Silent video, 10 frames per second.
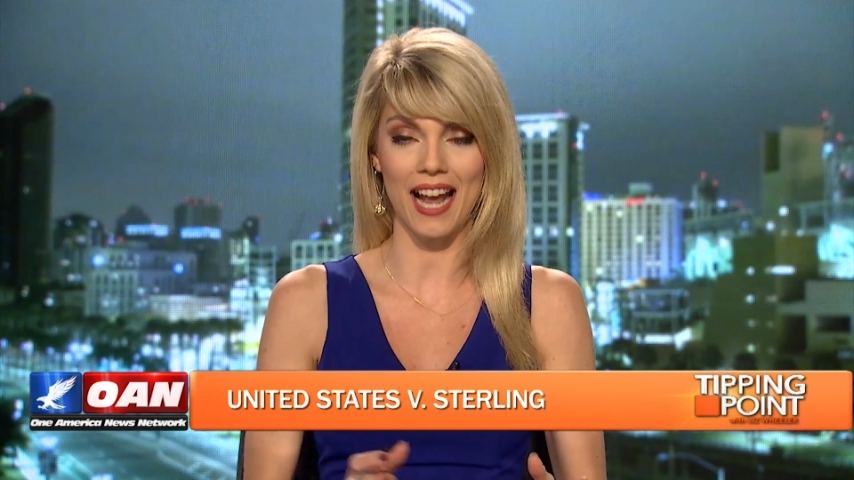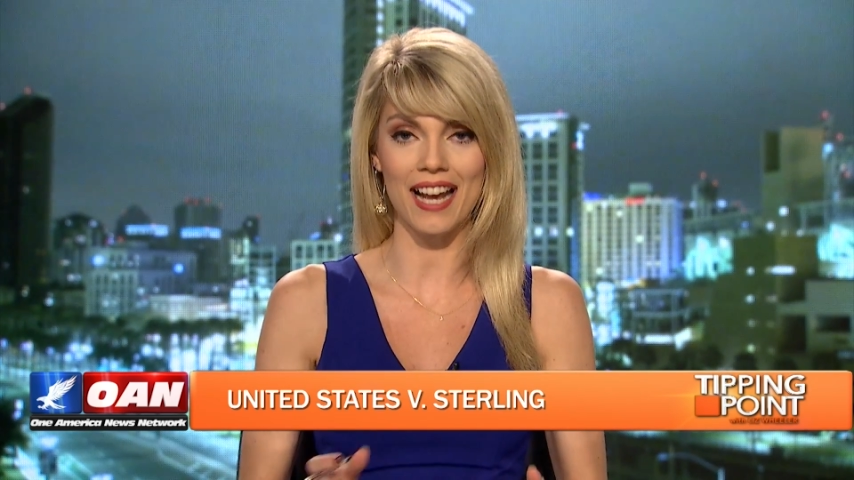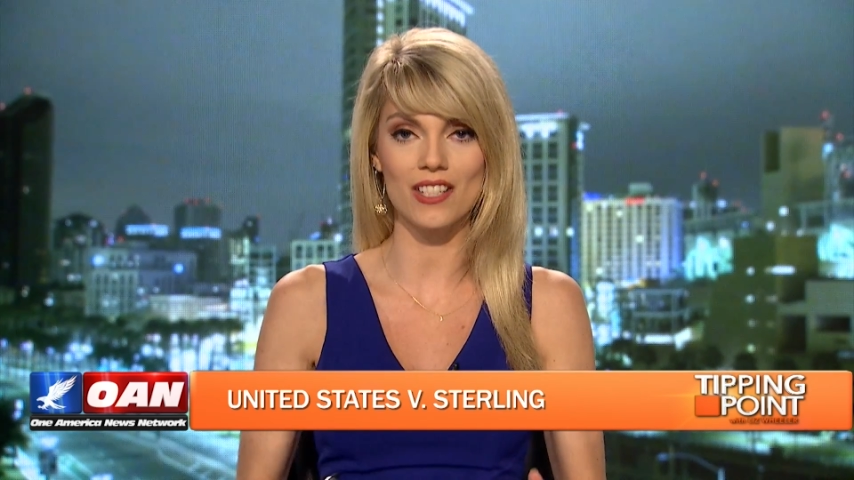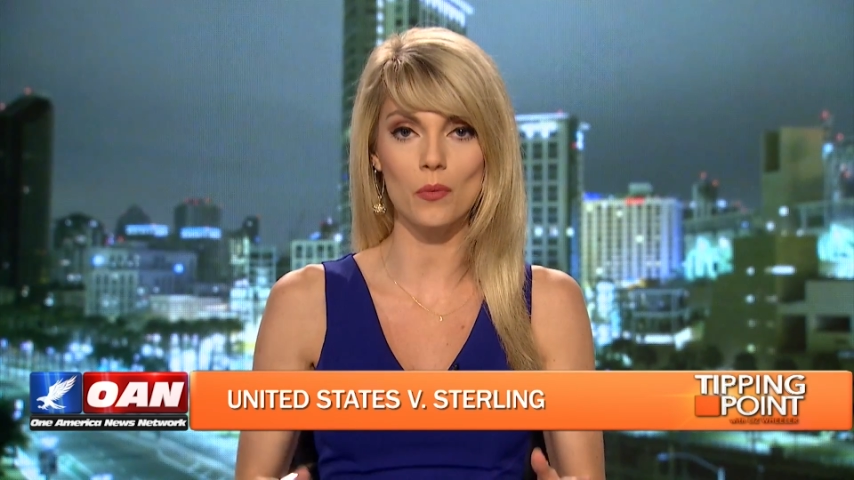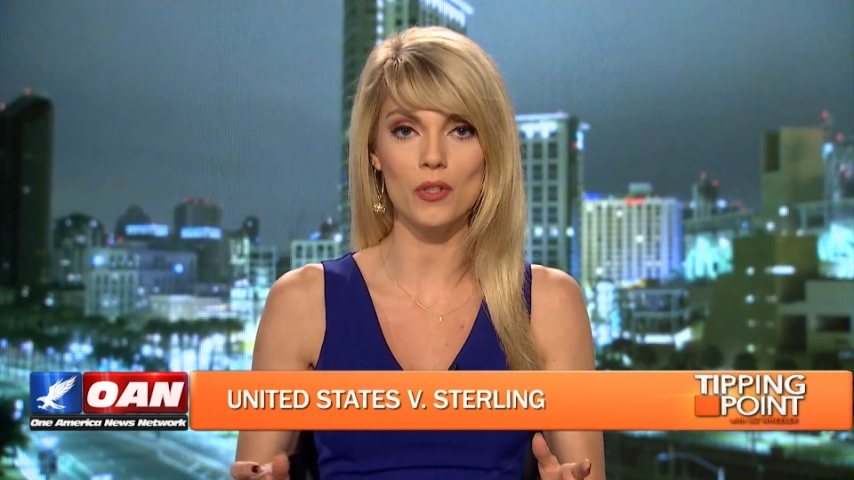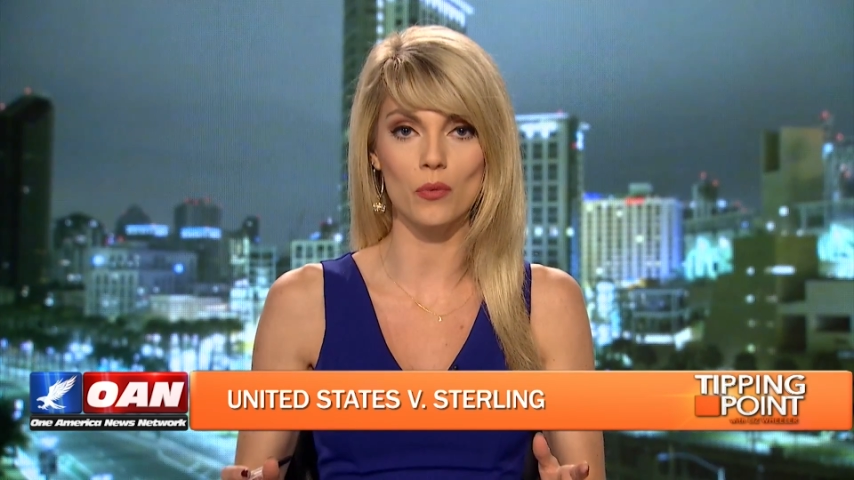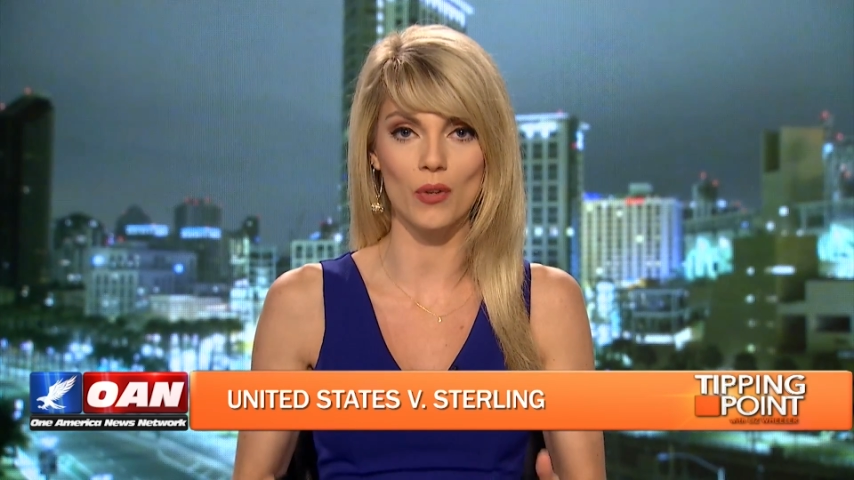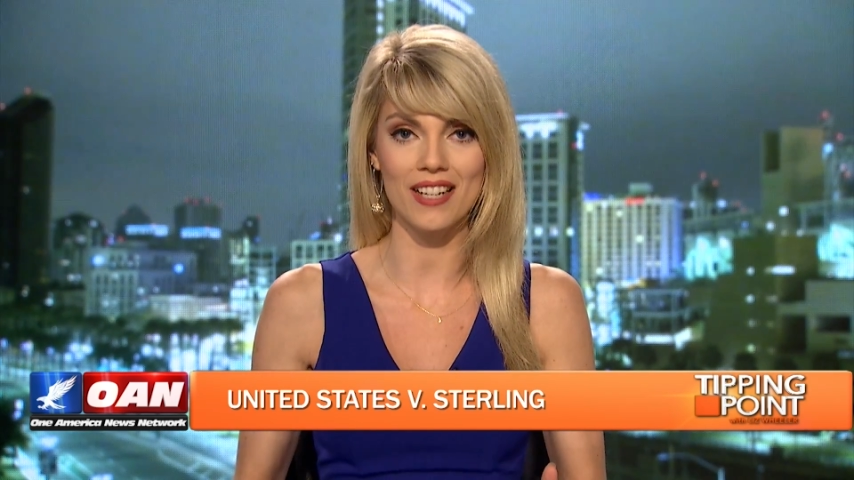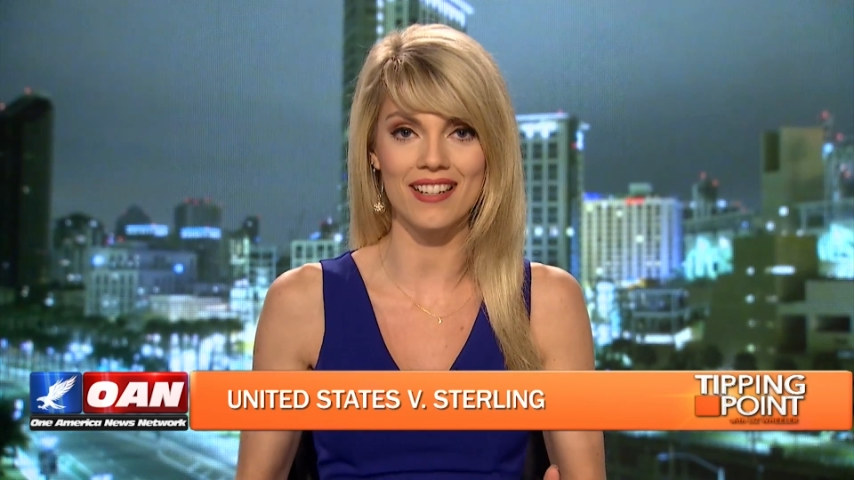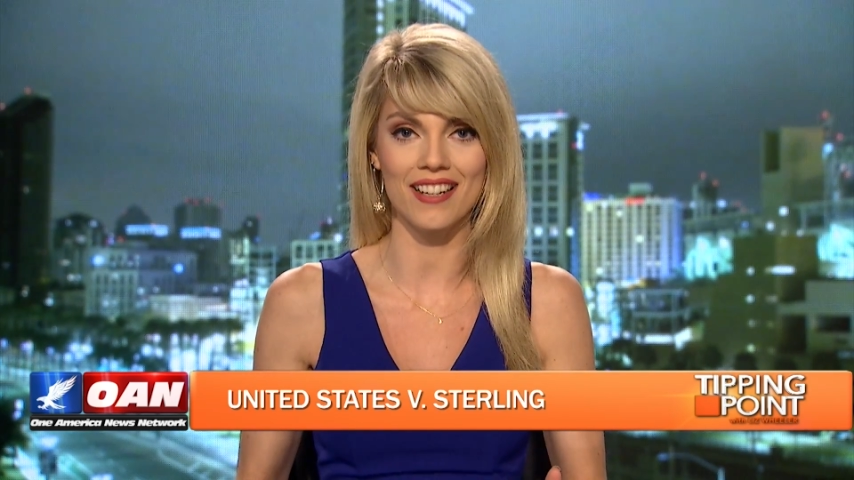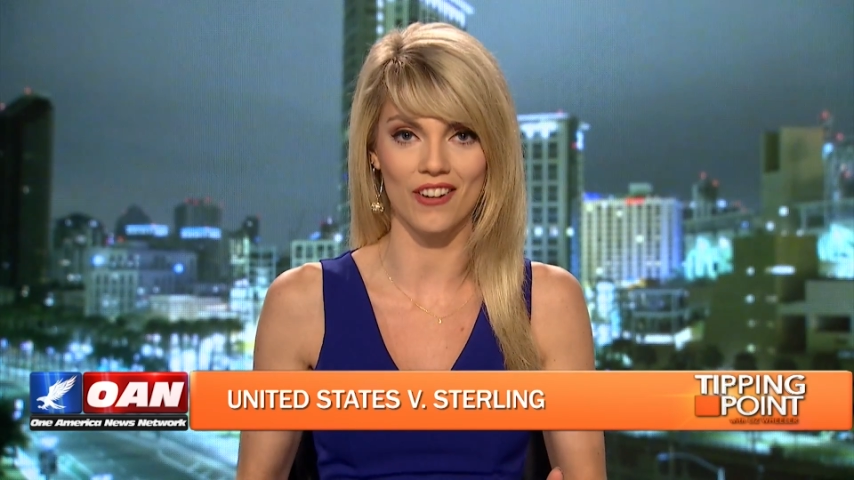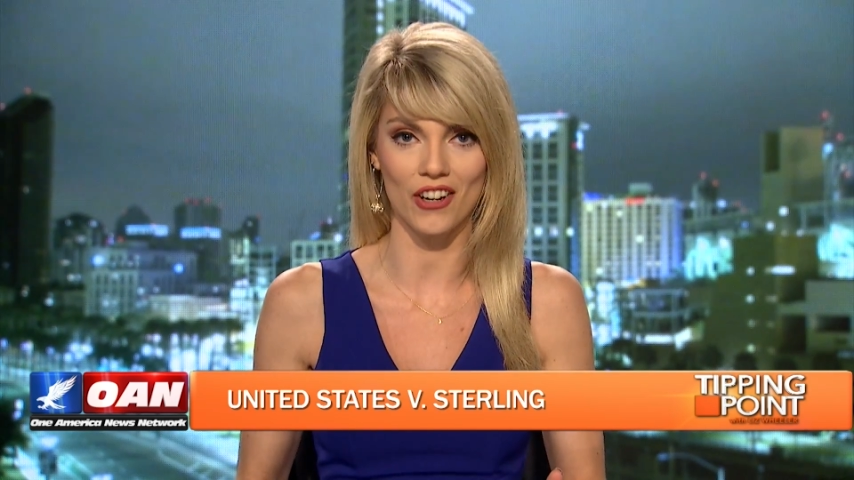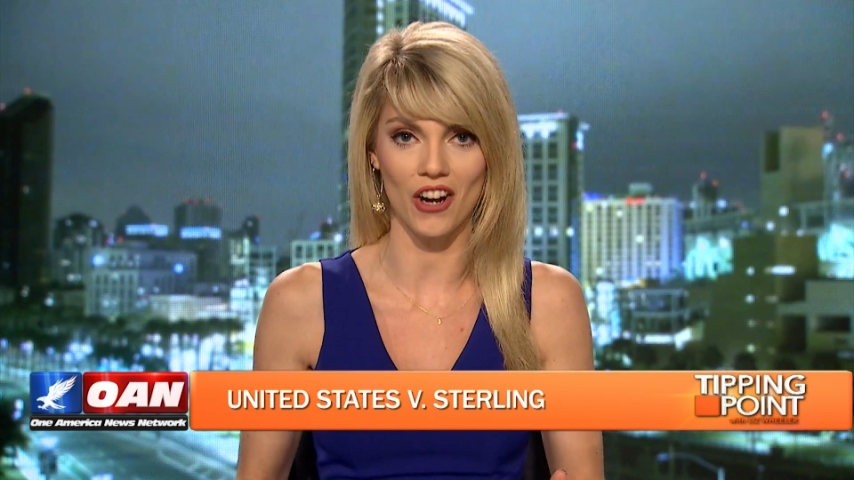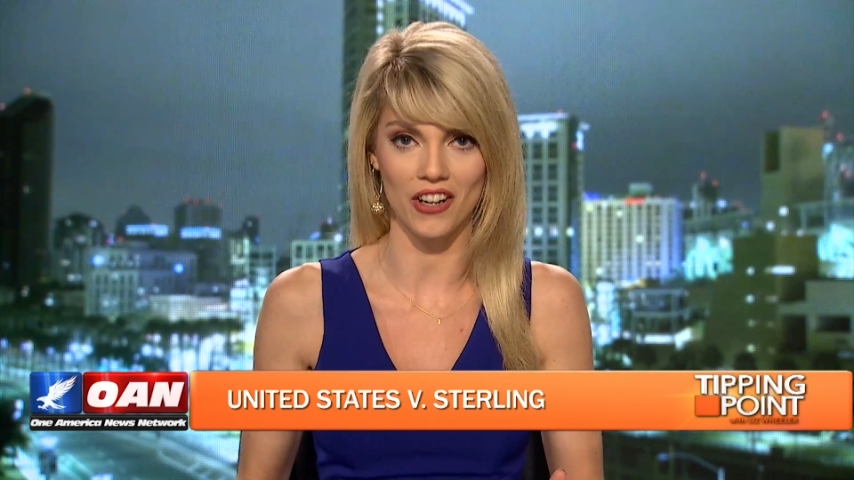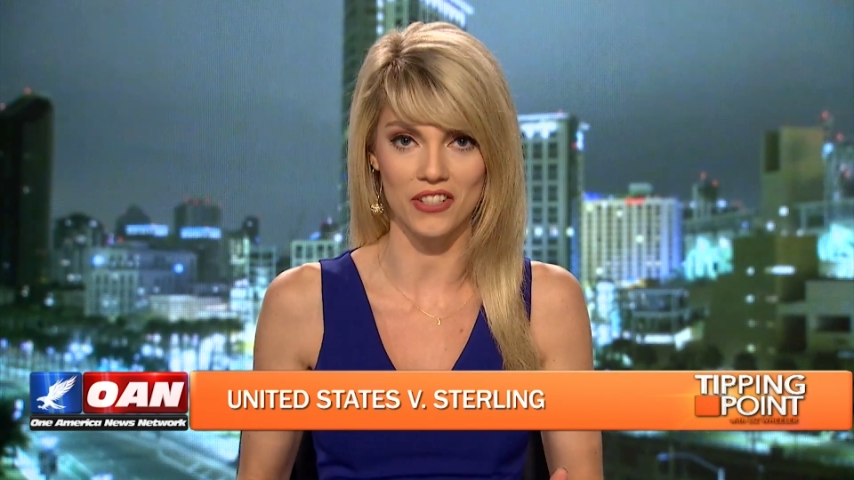as it was written in our
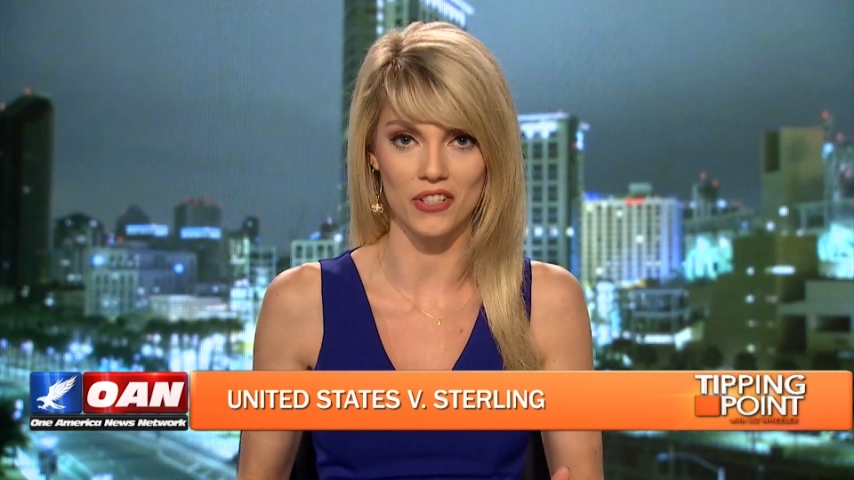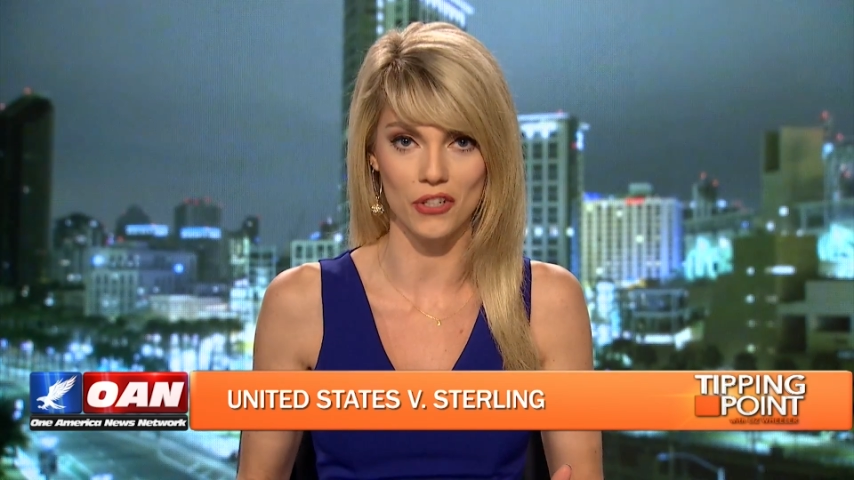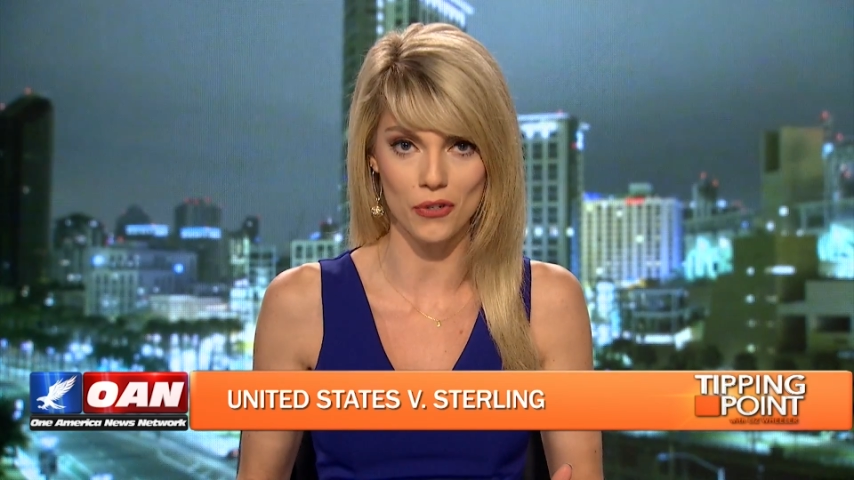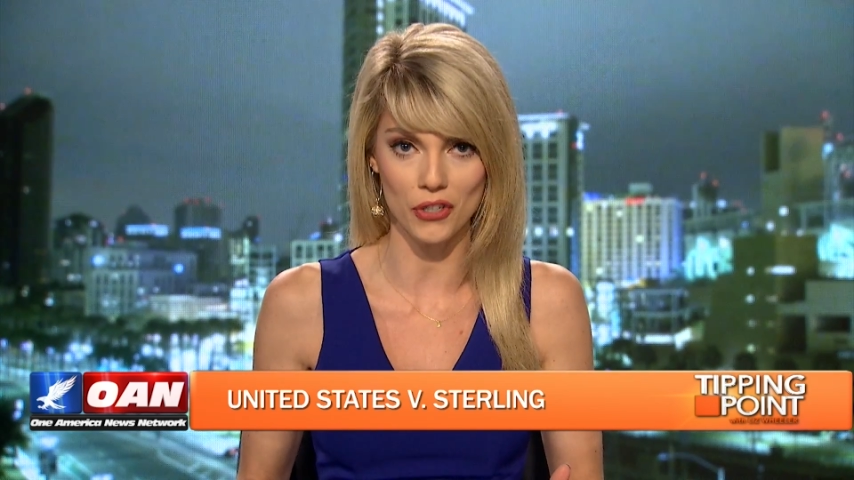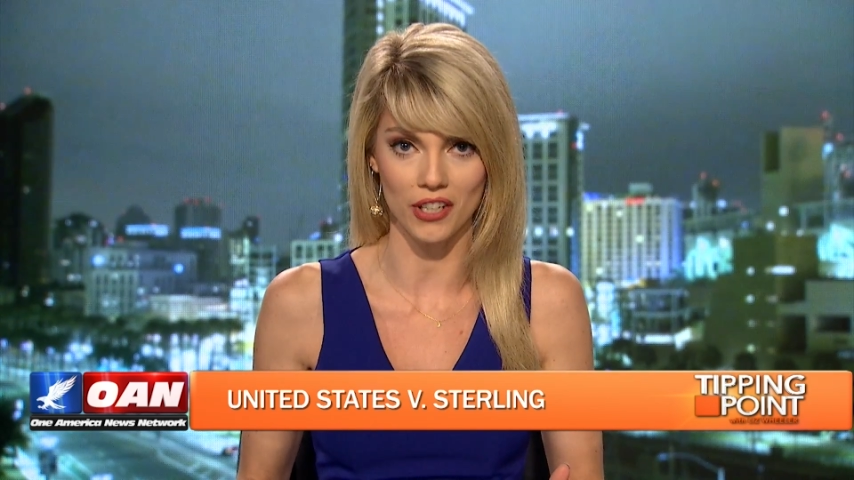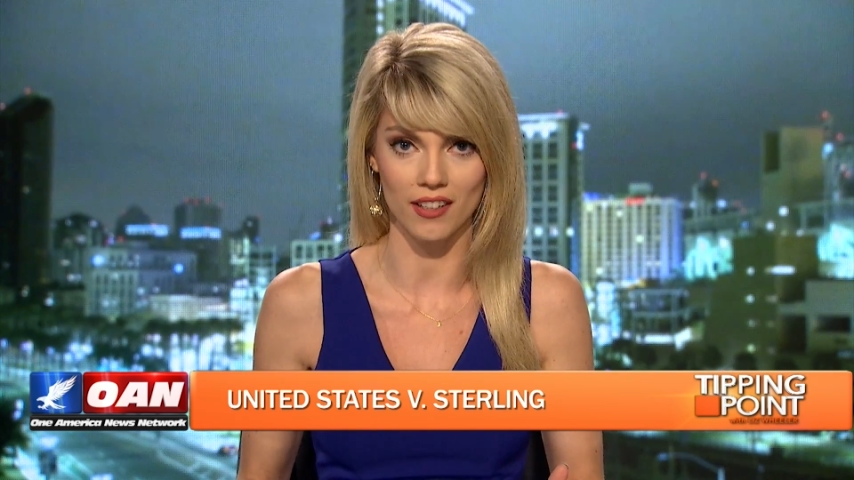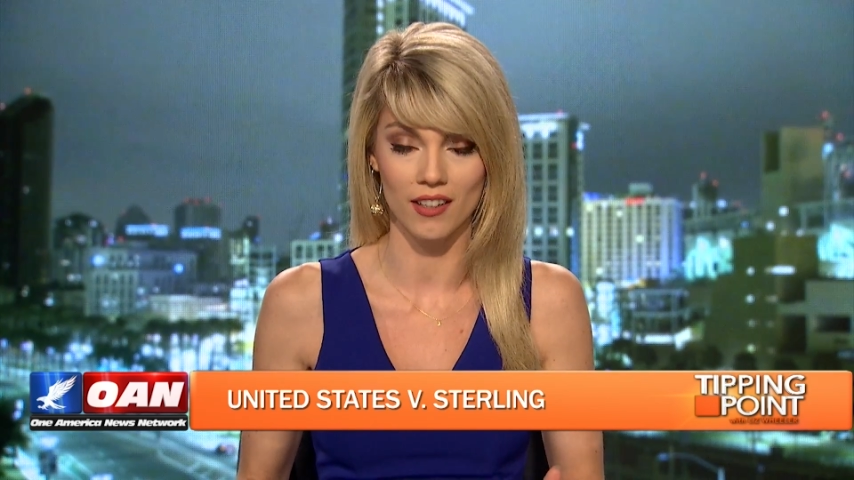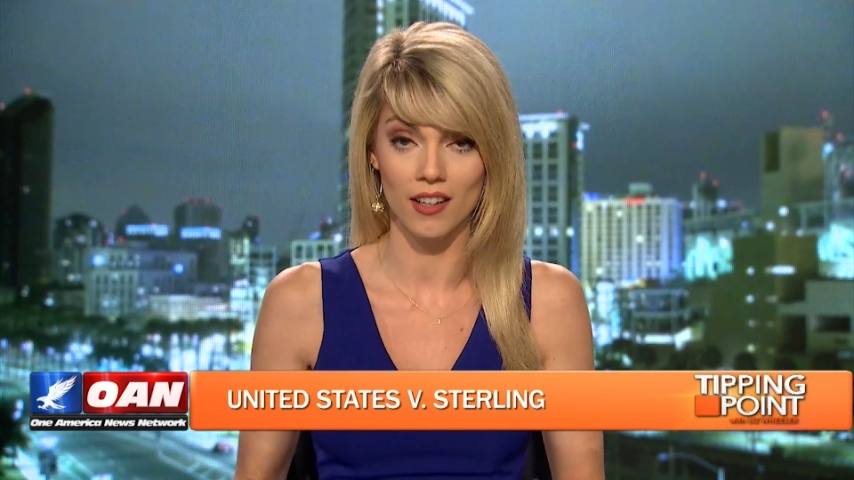Constitution,